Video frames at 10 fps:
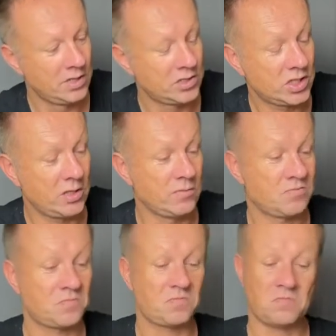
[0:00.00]
So,
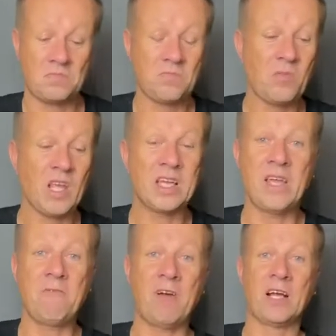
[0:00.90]
key
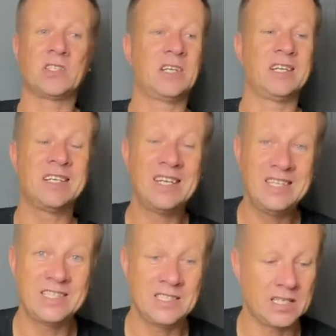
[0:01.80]
facts,
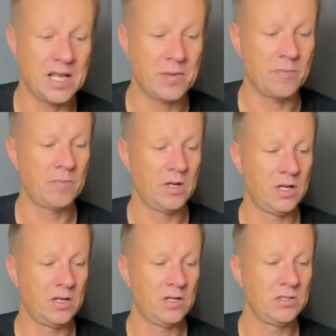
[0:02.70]
easy to keep.
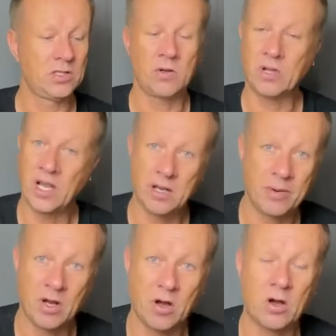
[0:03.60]
Don't keep them
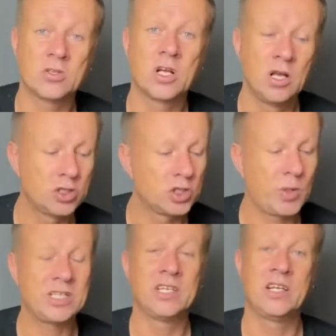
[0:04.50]
in a hot,
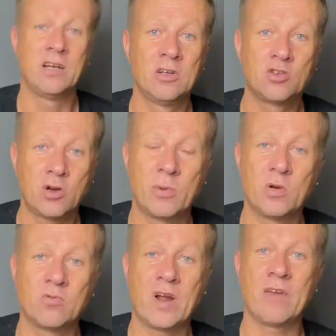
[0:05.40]
sweaty,
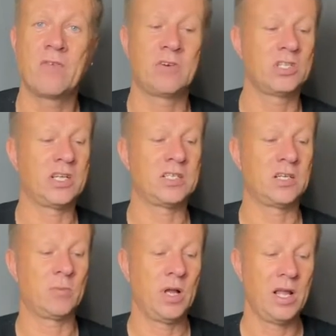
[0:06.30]
tropical rainforest
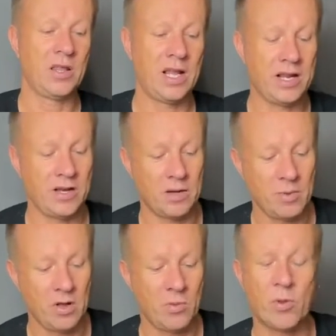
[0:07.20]
setup. They'll end up
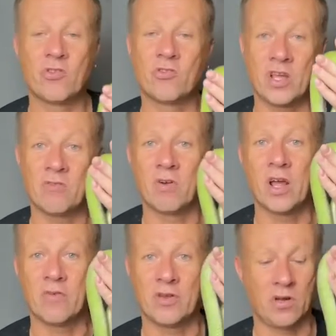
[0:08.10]
with skin rot
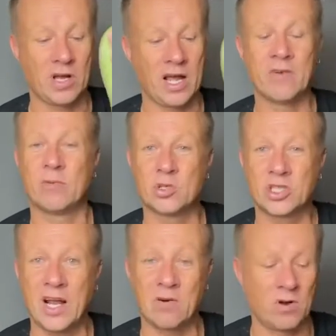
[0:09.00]
if you're not careful,
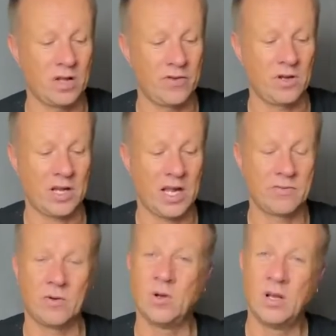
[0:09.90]
scale rot if you're not
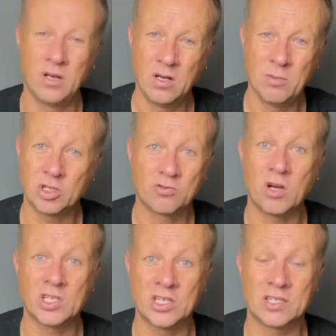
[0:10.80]
careful. A much
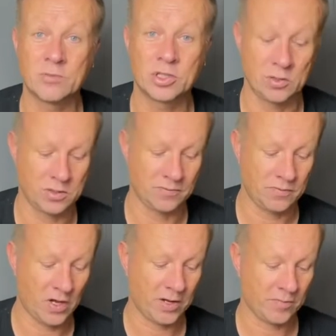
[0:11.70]
drier setup suits them
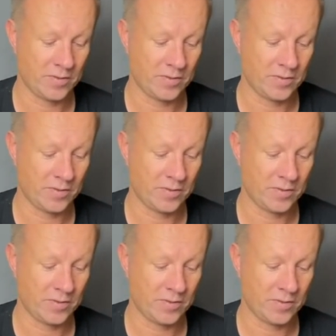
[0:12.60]
fine.